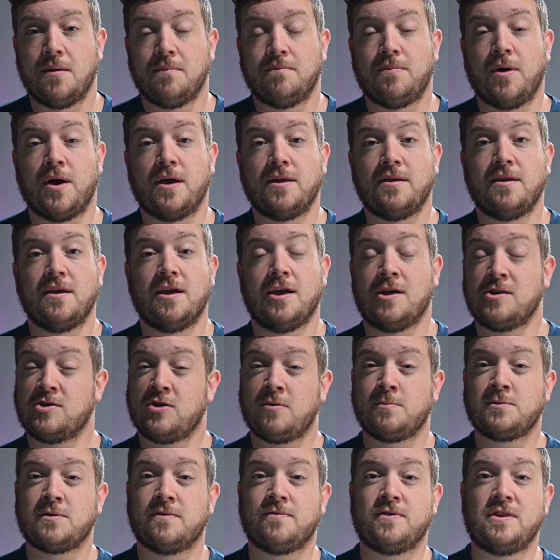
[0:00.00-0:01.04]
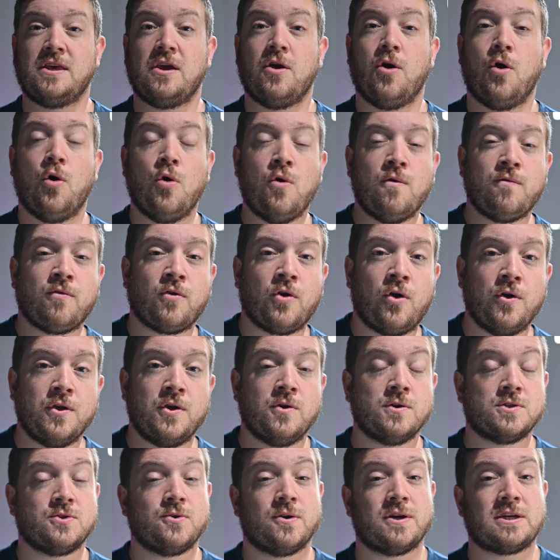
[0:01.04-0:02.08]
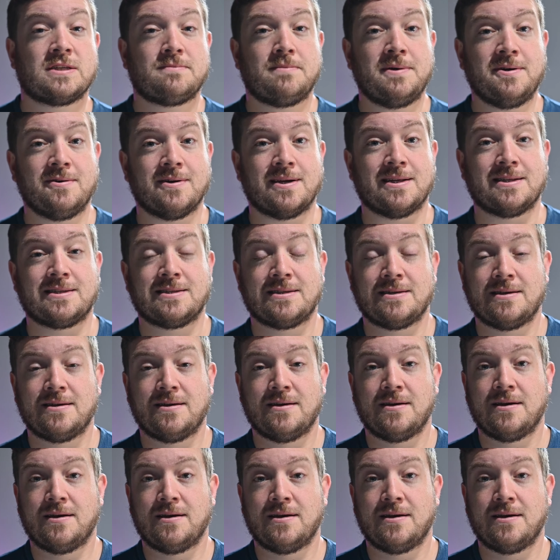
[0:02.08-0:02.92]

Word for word: But in terms of the overall user experience,